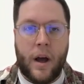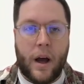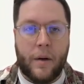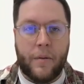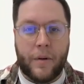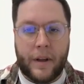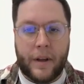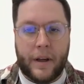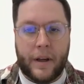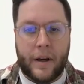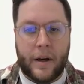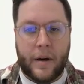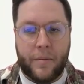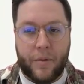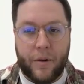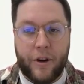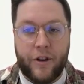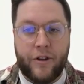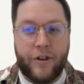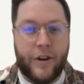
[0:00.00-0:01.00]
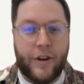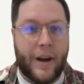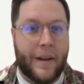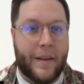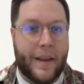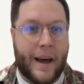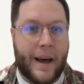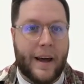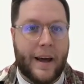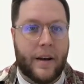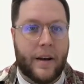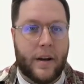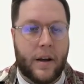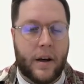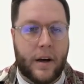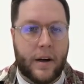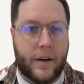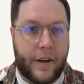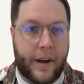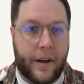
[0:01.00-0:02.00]
i really appreciate that
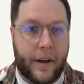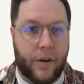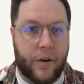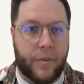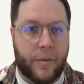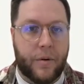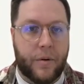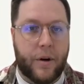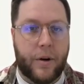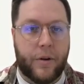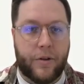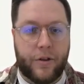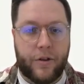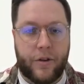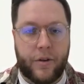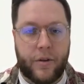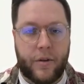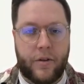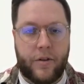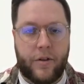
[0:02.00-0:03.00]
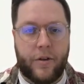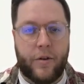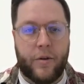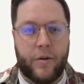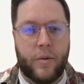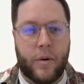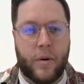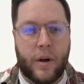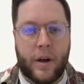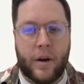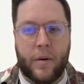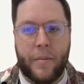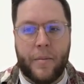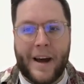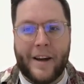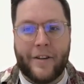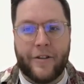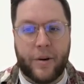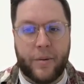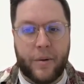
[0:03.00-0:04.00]
uh, tailored approach to you know
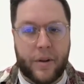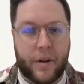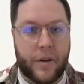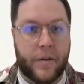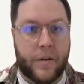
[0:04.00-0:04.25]
matching with